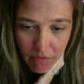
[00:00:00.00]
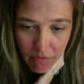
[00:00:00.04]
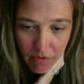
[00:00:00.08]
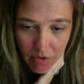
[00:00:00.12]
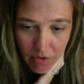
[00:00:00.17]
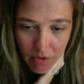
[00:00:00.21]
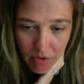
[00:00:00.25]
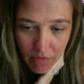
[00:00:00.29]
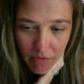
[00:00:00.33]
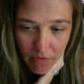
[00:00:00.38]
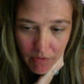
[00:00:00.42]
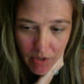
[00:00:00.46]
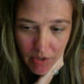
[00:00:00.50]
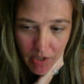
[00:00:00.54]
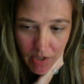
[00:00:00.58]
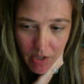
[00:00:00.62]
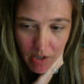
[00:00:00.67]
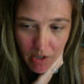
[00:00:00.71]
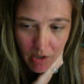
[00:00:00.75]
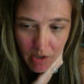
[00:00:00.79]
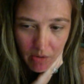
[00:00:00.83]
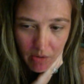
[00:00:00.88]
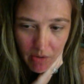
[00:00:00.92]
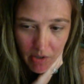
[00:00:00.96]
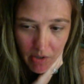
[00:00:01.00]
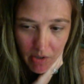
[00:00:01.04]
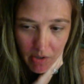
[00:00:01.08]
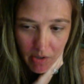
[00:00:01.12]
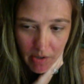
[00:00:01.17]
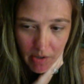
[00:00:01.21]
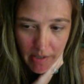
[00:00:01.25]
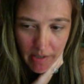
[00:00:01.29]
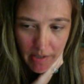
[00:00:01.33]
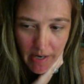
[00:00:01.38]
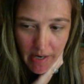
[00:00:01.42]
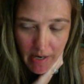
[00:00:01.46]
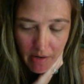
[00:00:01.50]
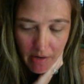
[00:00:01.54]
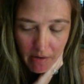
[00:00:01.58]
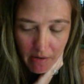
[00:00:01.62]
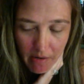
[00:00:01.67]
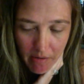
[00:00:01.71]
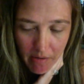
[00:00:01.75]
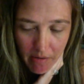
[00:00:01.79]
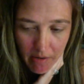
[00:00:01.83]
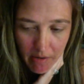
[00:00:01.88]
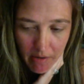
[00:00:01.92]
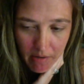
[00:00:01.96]
if it's not going on
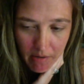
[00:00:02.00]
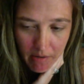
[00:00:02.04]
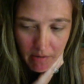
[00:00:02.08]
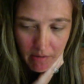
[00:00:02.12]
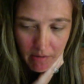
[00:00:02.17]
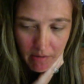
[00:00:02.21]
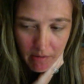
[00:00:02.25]
now, then